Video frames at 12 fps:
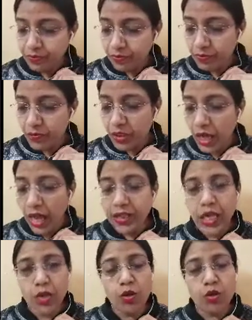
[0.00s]
and that
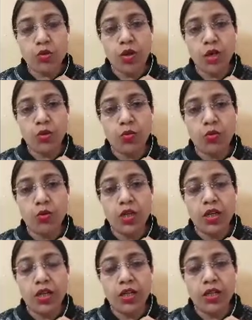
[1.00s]
also a
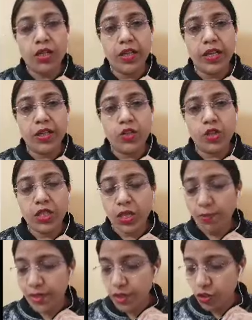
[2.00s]
2-inch deep
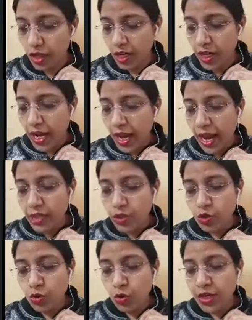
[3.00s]
injury. And so
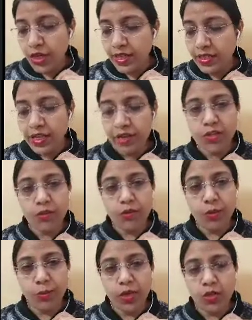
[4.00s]
he gives him the
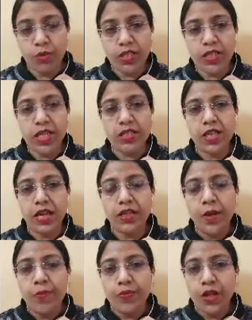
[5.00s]
punishment, says that
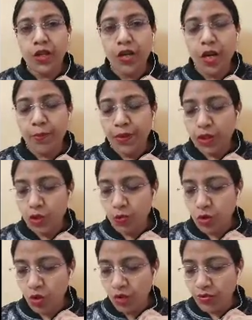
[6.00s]
a punishment of
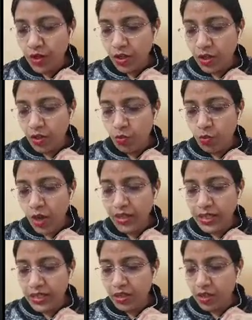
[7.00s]
1
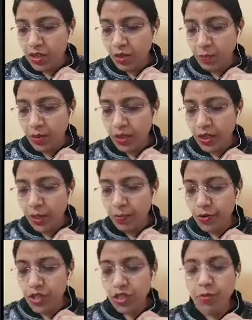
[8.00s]
year simple
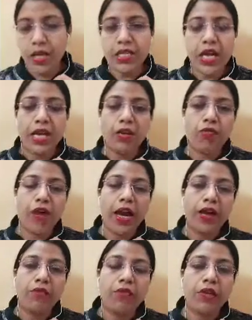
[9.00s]
imprisonment and a
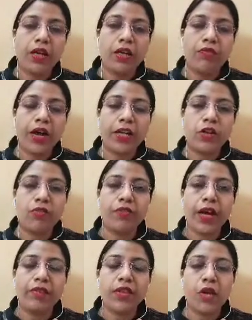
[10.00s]
fine of
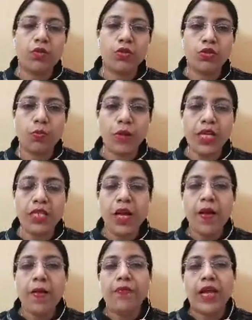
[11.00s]
5,000 rupees.
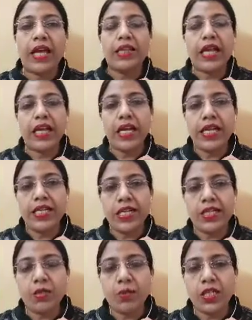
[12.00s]
And then he tells
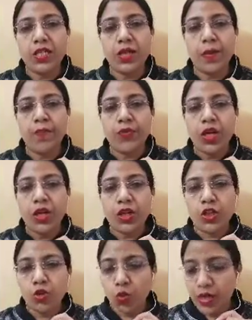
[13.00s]
Mr.
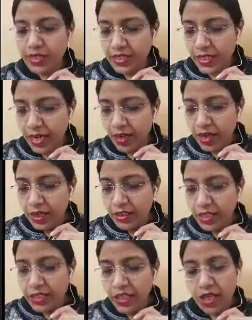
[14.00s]
Sohan Singh that
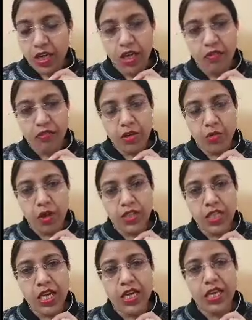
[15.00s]
if he wants, he can